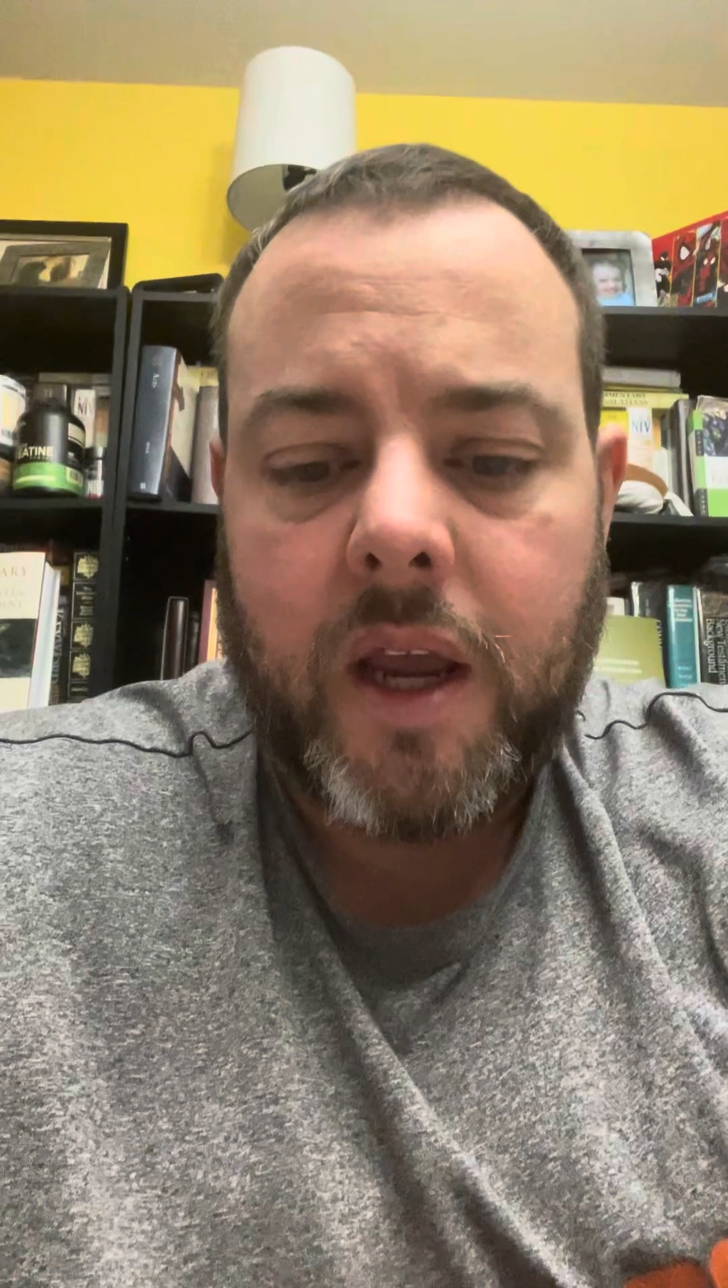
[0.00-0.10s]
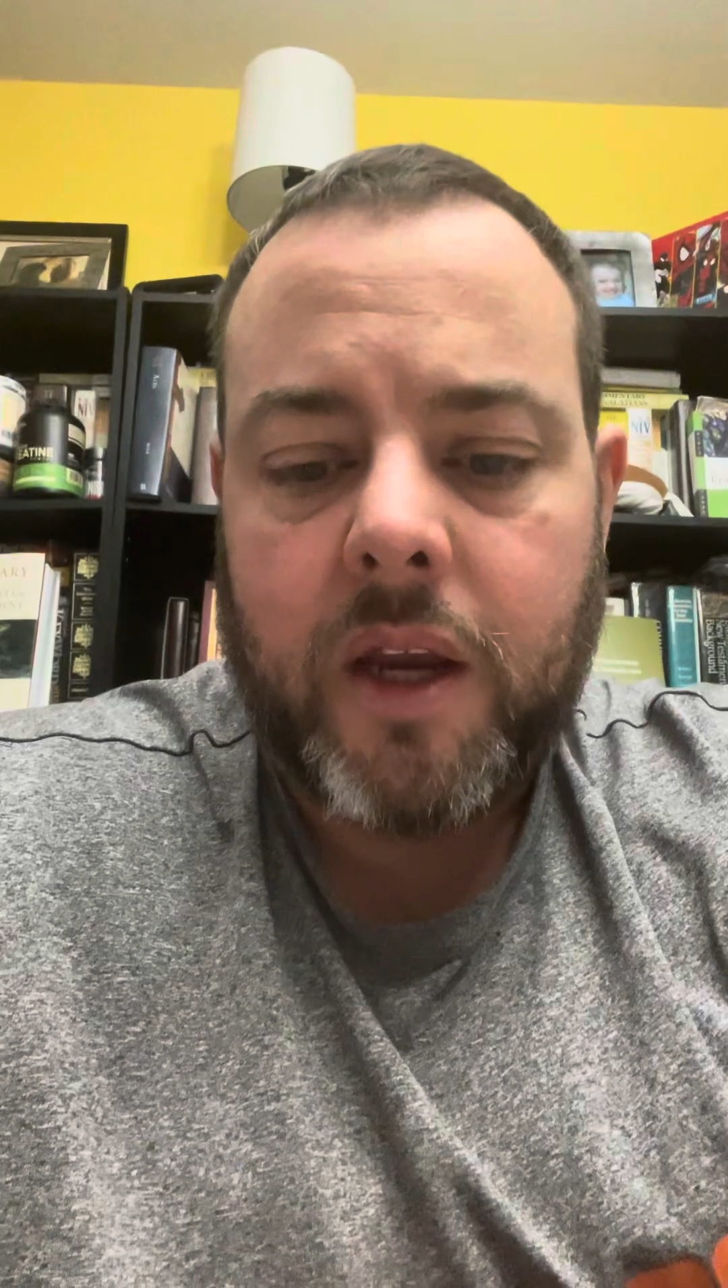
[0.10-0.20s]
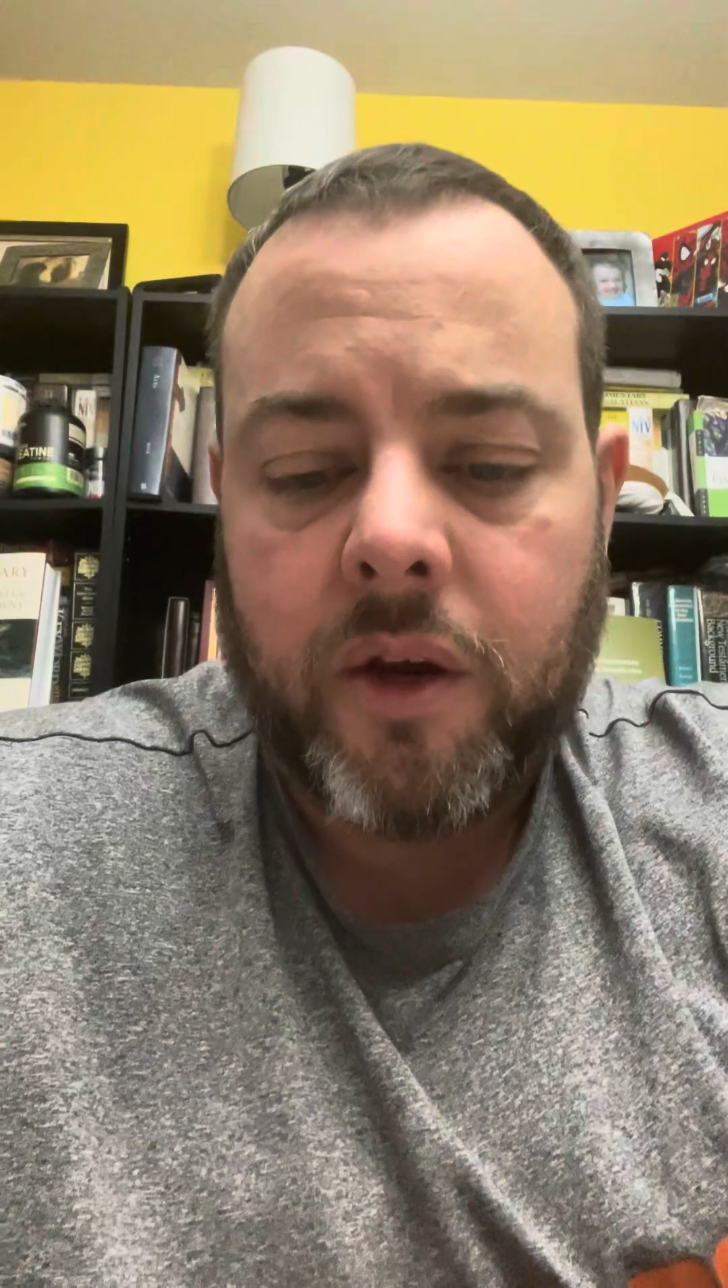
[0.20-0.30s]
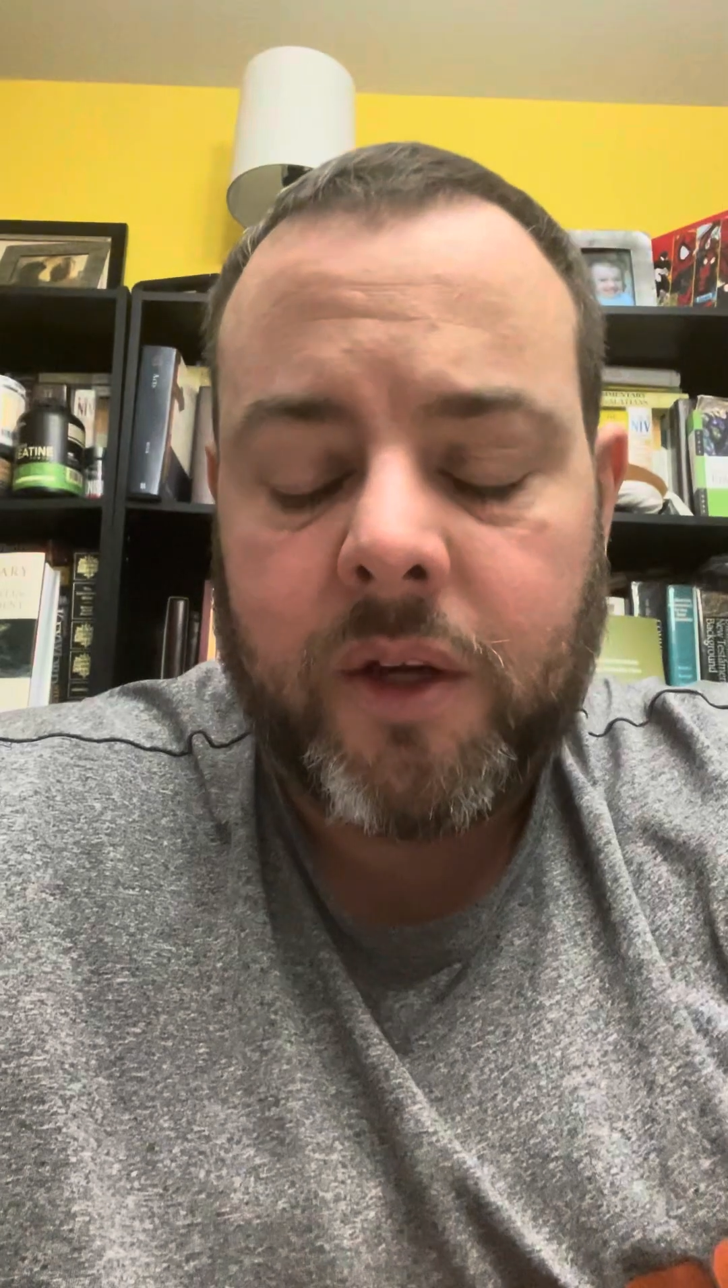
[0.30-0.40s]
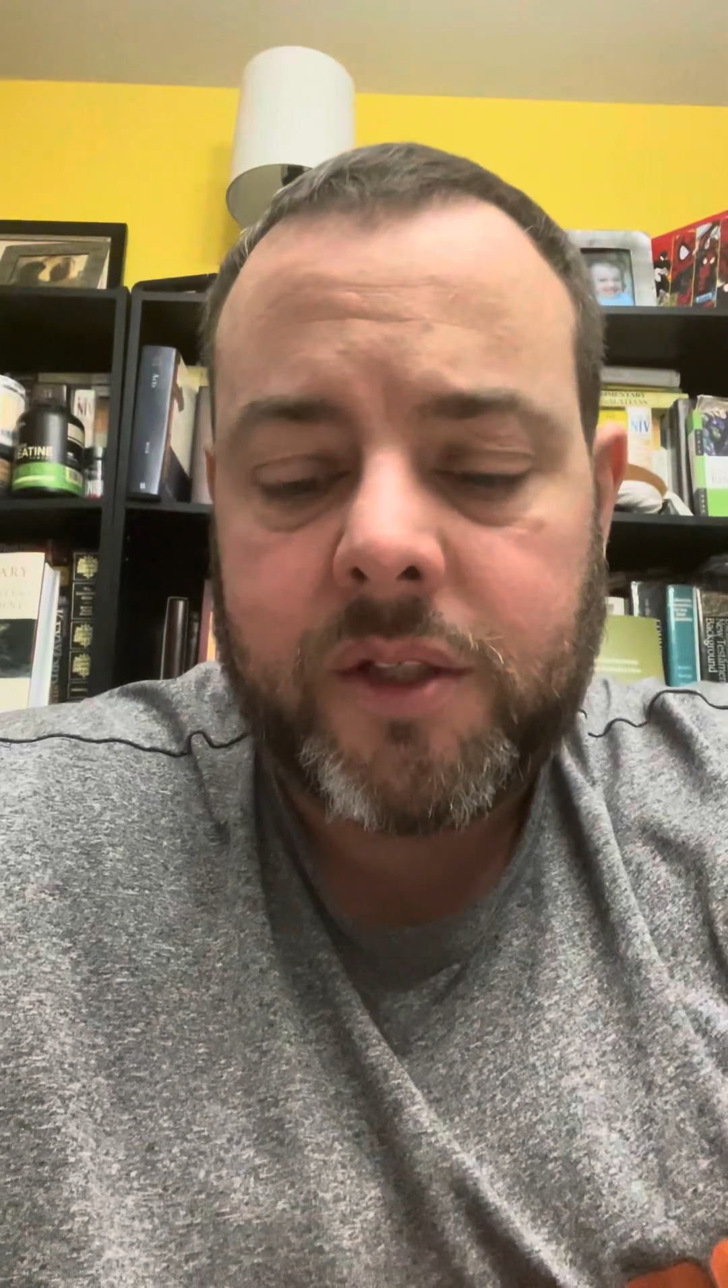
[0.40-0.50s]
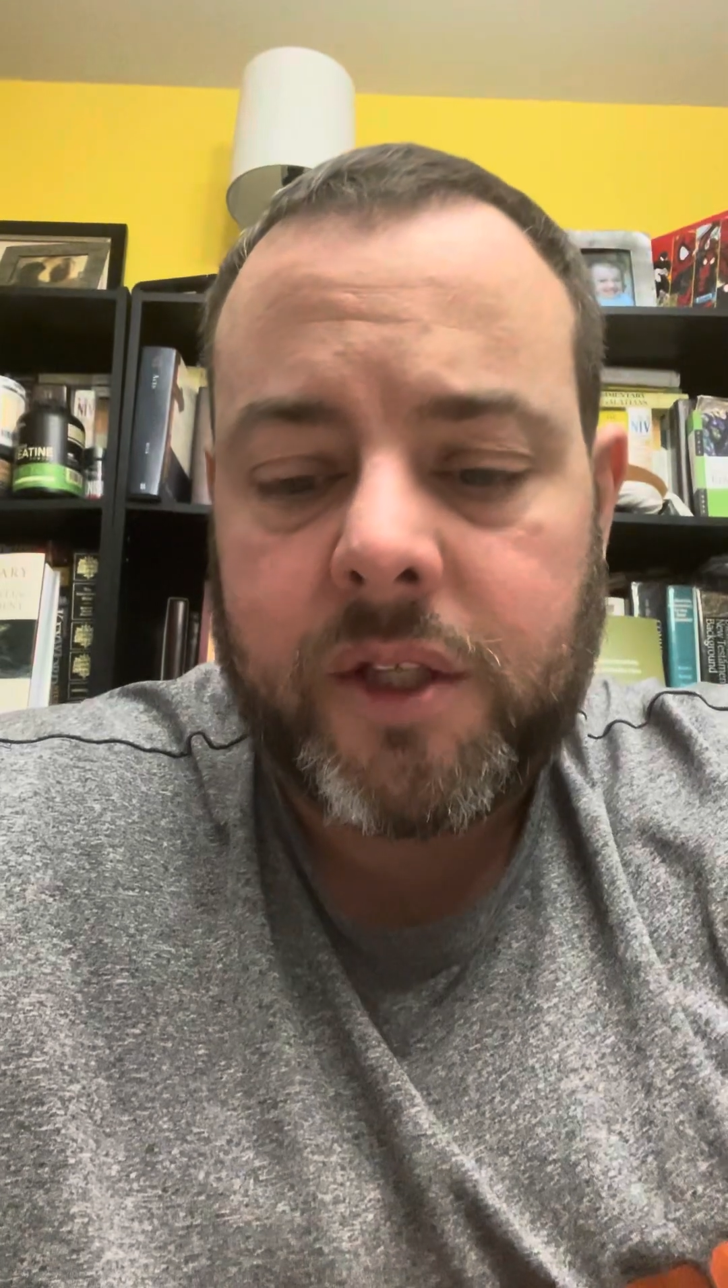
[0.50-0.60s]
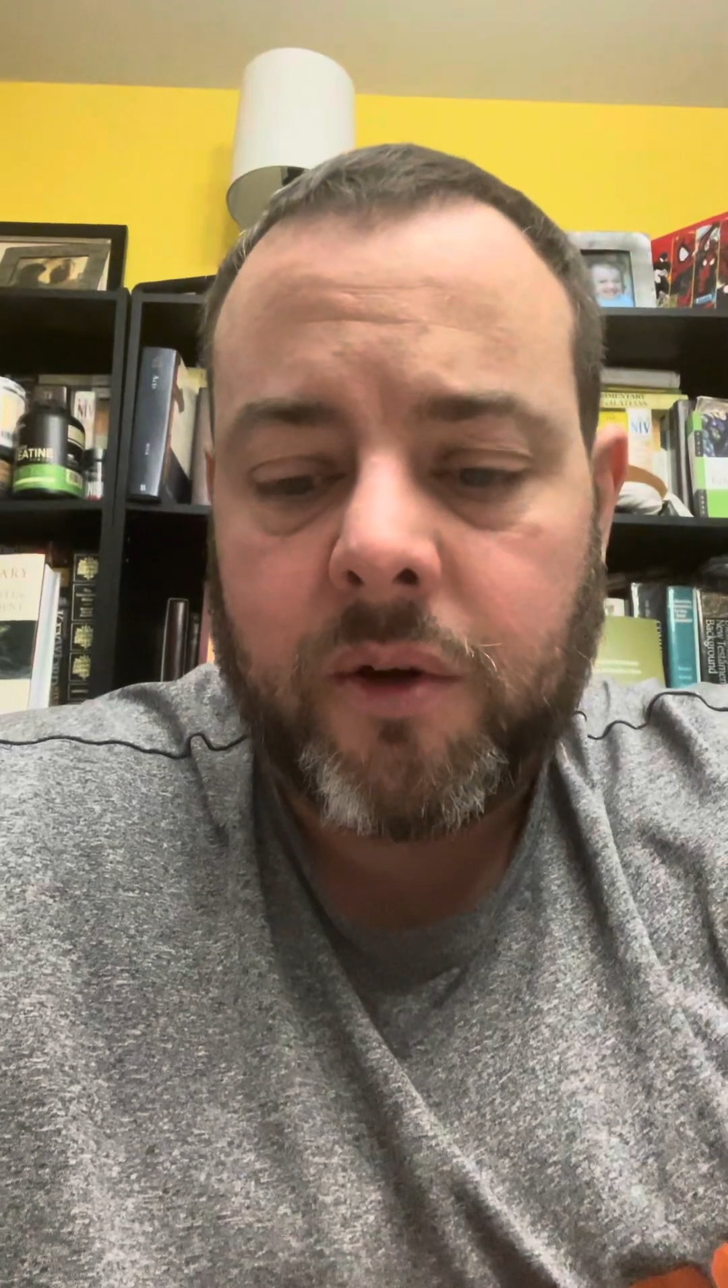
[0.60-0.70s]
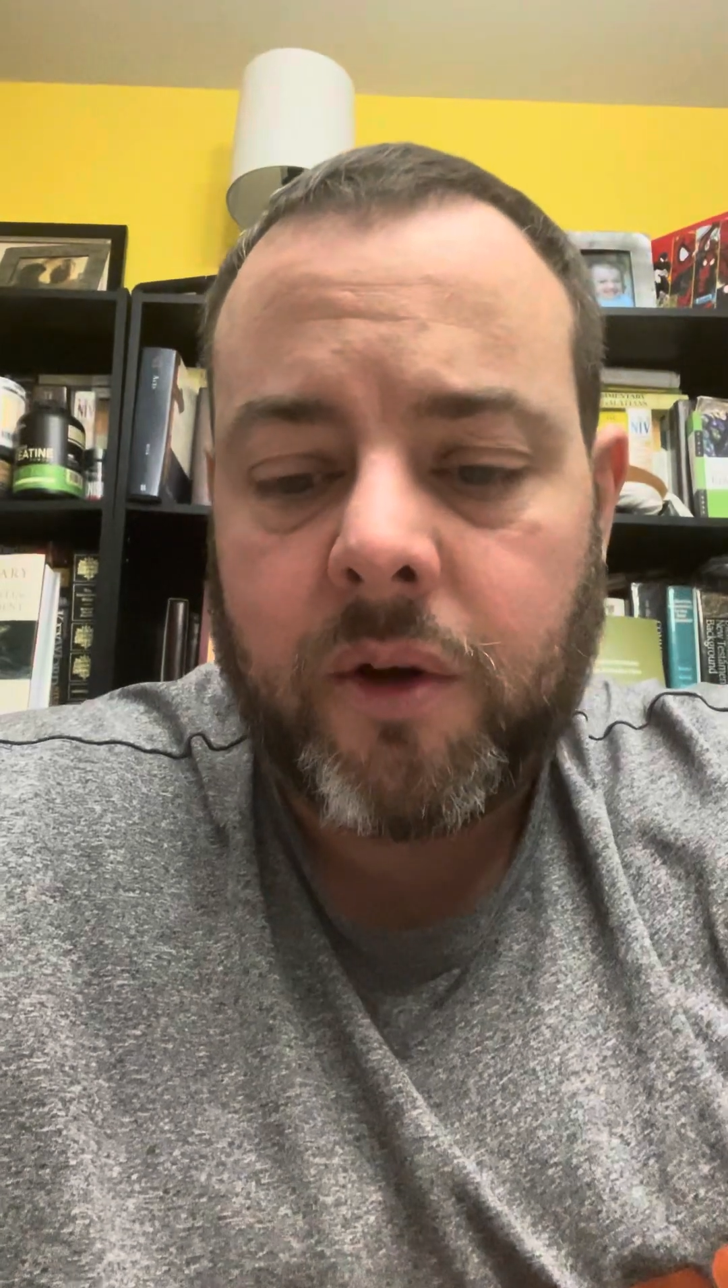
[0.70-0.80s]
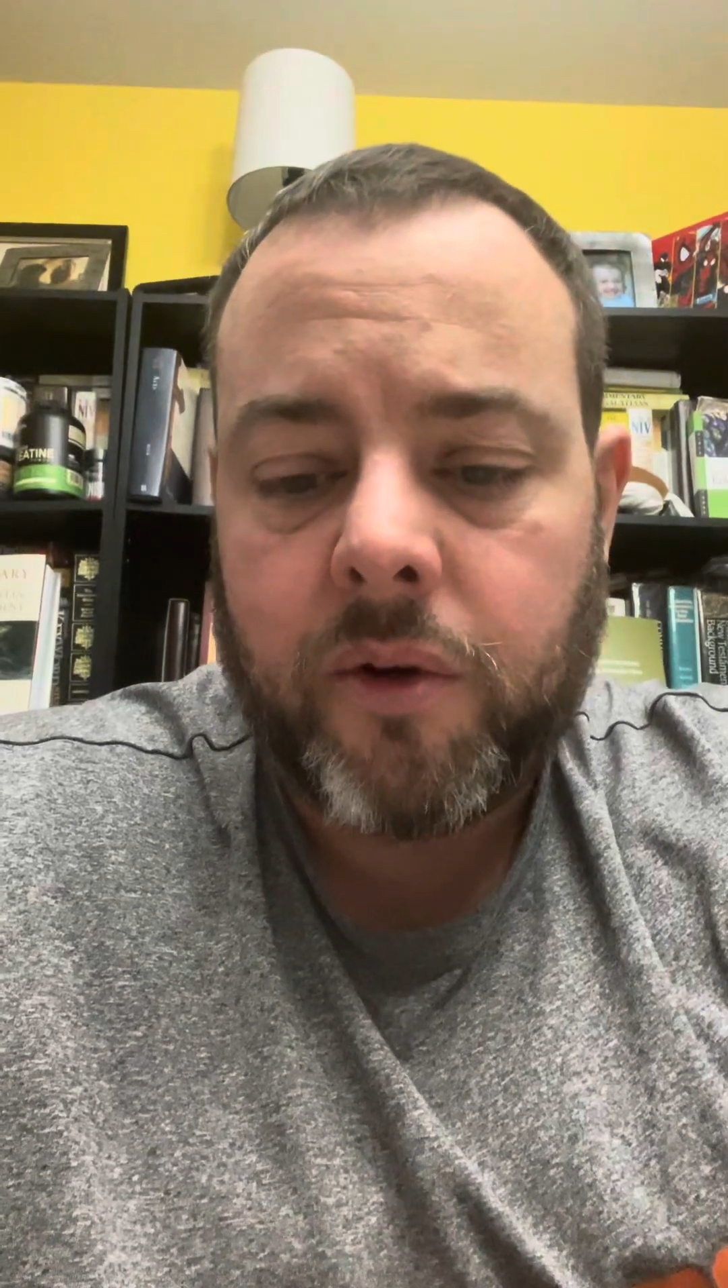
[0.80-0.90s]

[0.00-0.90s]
You can still go